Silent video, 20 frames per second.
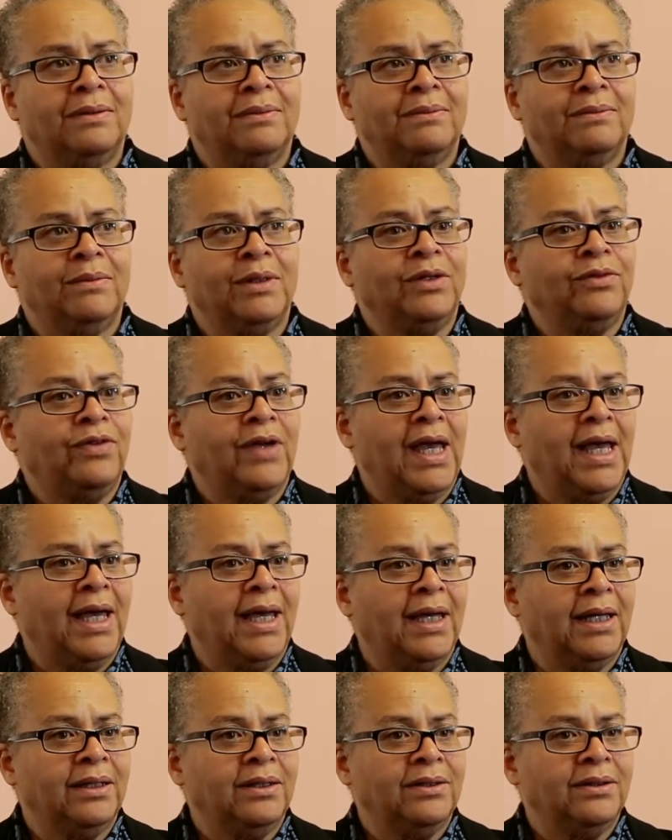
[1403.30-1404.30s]
we've
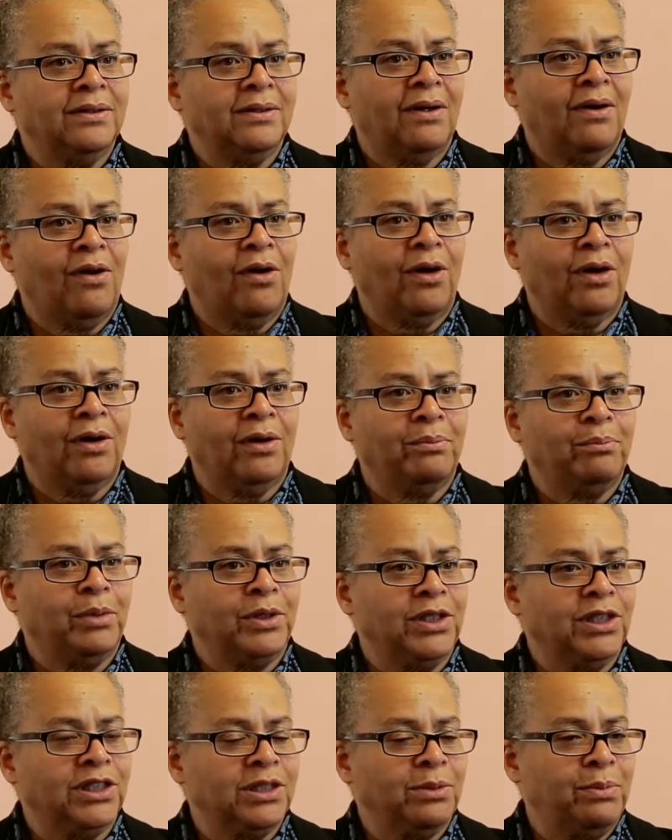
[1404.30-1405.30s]
had our
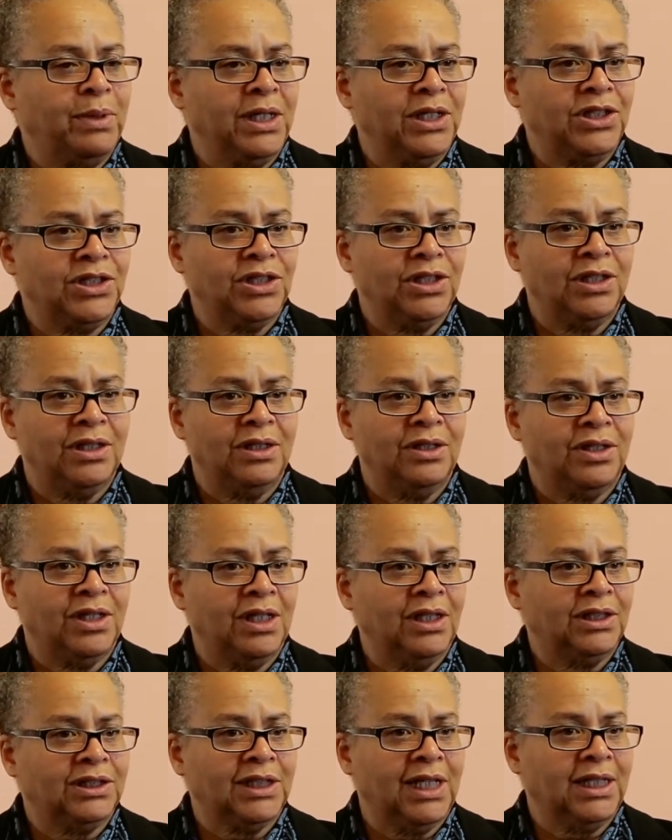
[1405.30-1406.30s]
participation in
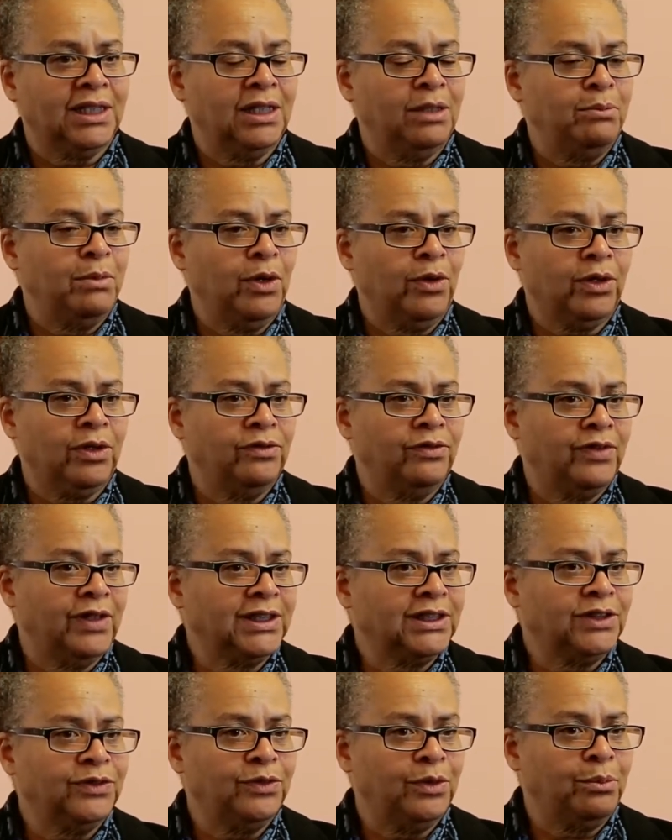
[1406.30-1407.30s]
things like the American
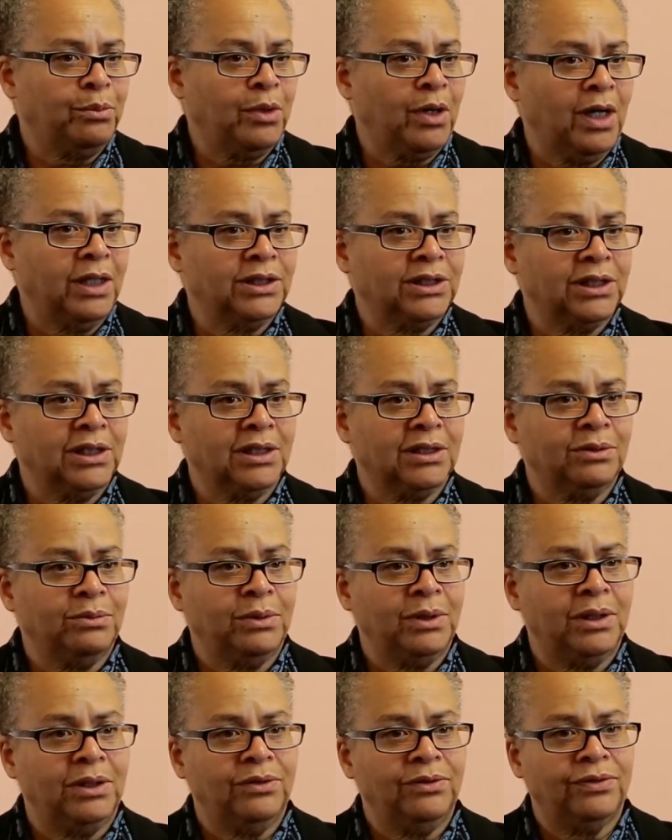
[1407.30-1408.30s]
Festival Project.
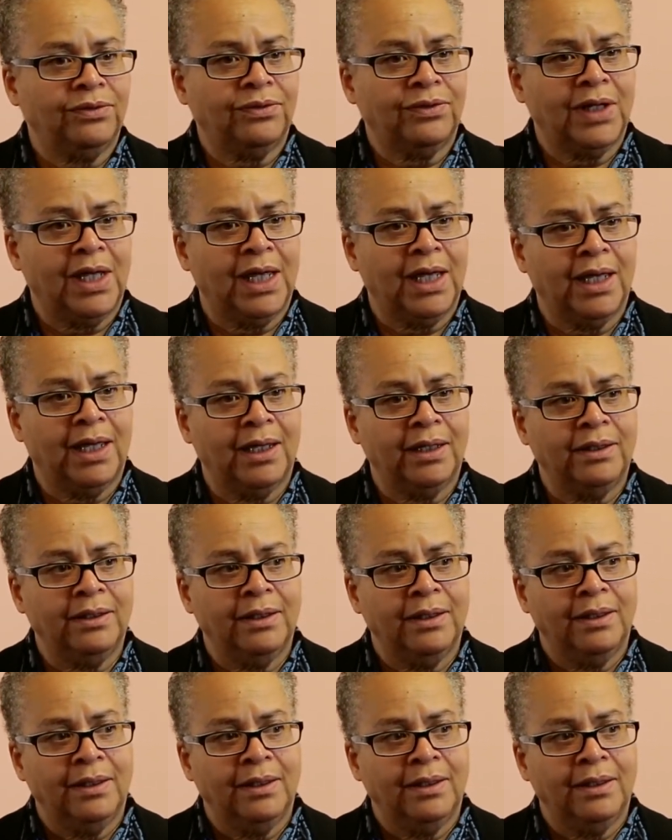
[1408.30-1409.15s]
We've had